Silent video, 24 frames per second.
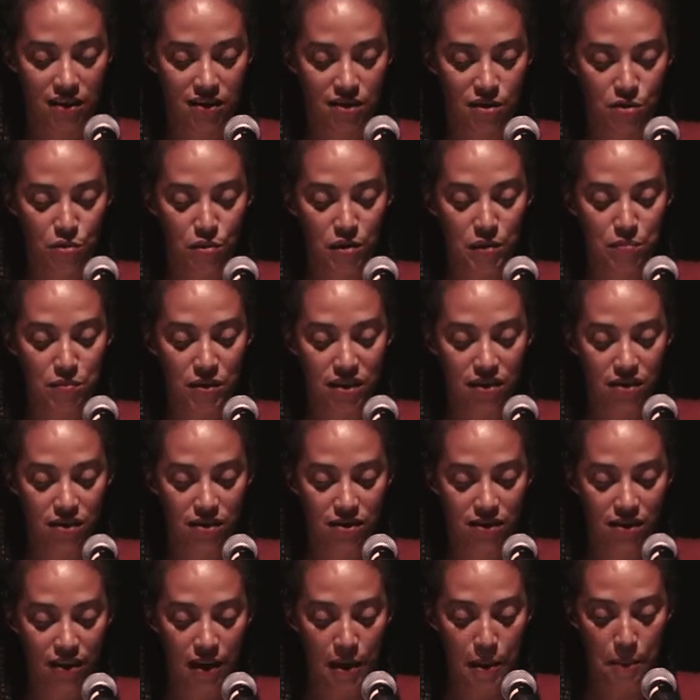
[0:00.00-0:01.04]

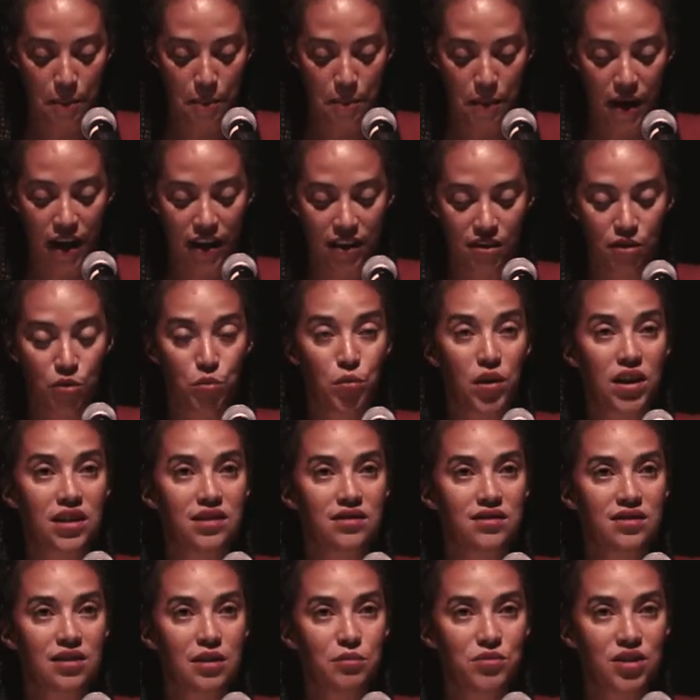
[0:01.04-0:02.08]
scripted by the
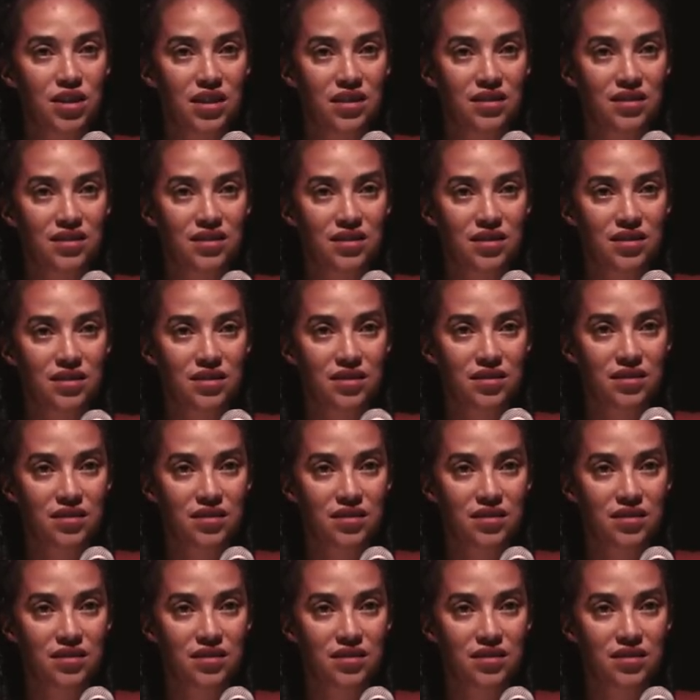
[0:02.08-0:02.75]
white subject.